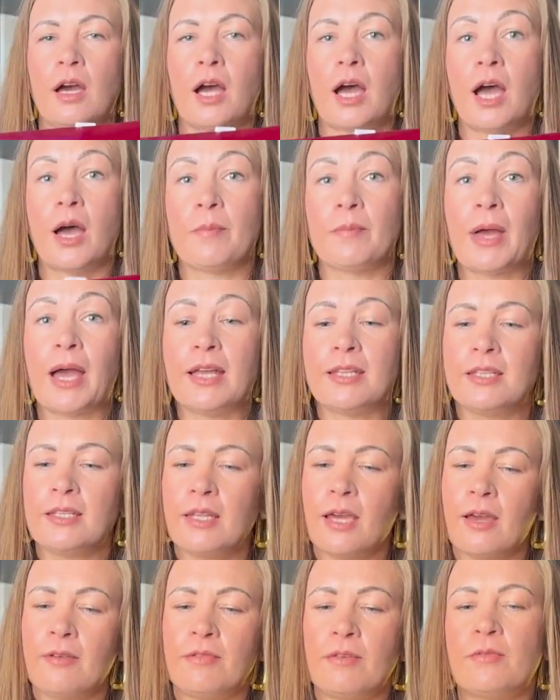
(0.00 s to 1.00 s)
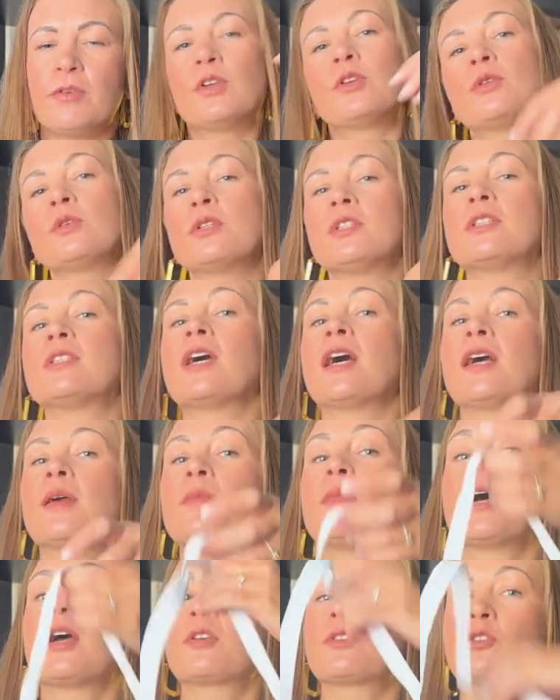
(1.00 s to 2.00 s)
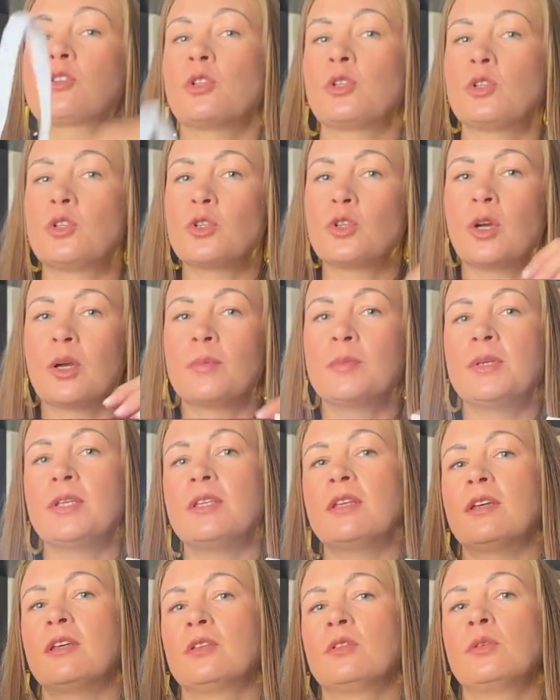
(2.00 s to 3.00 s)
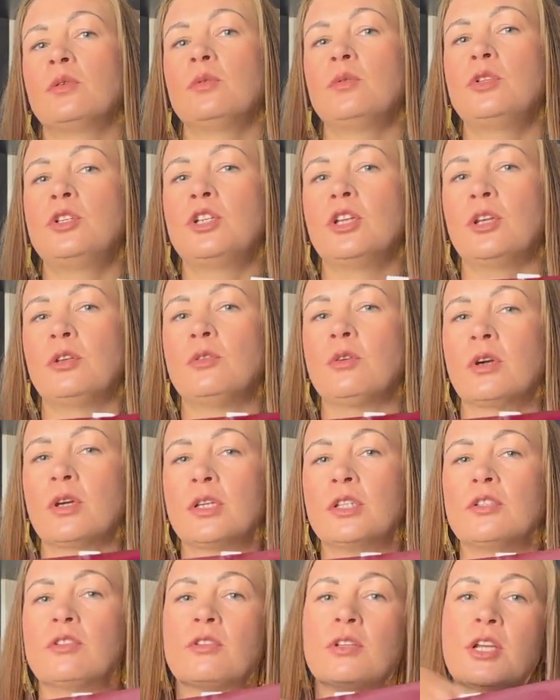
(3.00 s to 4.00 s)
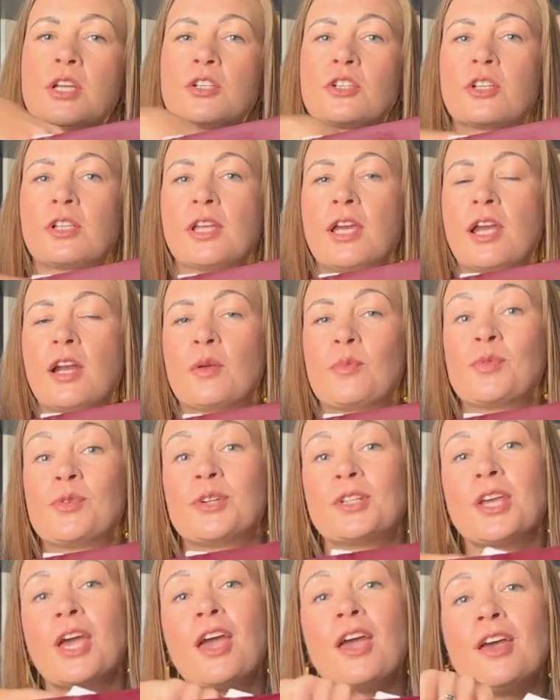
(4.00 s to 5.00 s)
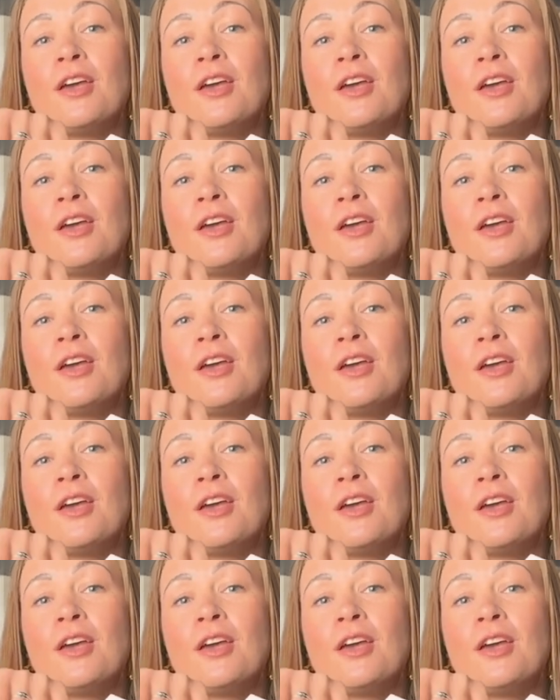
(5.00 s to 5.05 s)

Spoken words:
I did have a very good time actually shopping at Gucci at Doha International Airport.